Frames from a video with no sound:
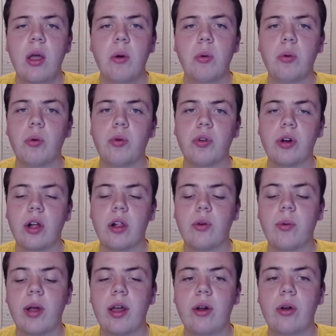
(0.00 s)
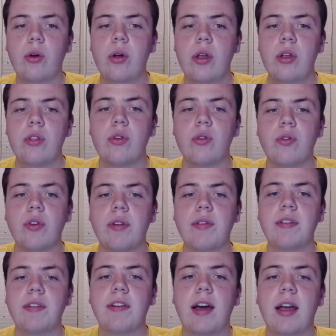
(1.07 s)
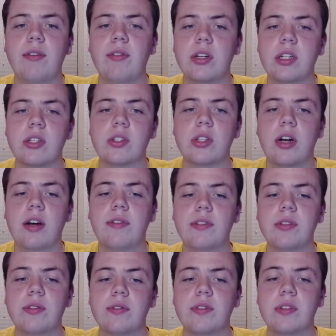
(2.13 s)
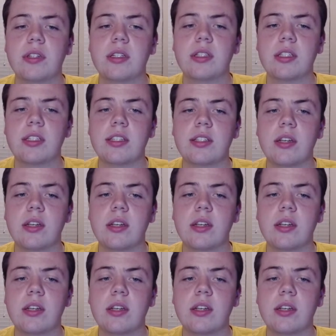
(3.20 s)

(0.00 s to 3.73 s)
while Northern Colorado 255 in adjusted offensive efficiency.